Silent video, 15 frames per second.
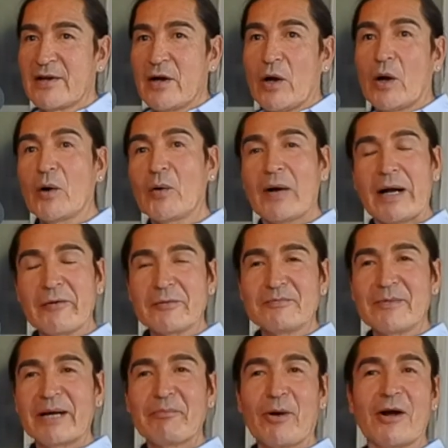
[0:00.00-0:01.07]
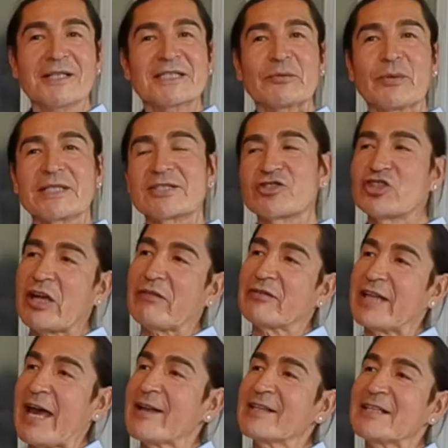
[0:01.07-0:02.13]
My boss was Jeff
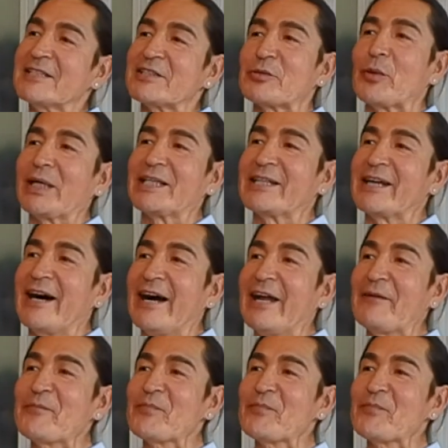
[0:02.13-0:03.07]
Daniels one time.